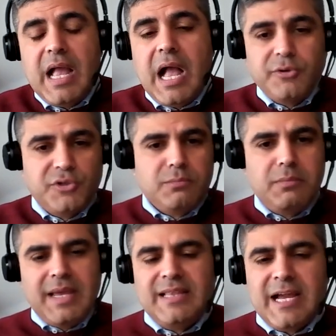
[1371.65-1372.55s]
How do you
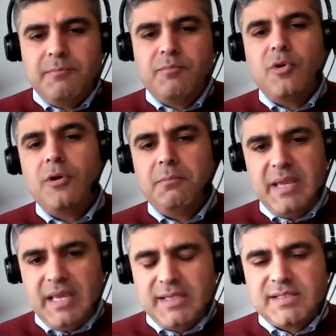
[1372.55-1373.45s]
make that
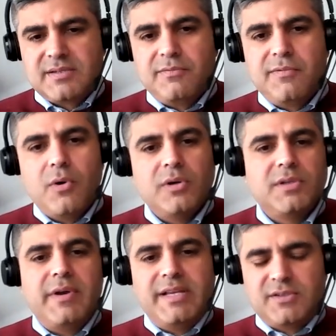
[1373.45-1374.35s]
broad-based for
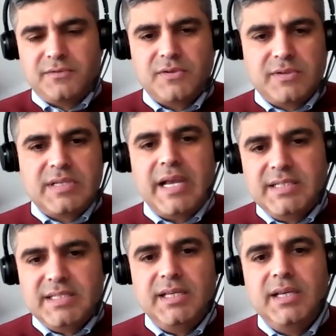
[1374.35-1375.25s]
the rest of
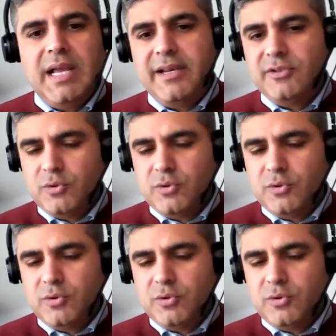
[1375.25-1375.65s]
society and,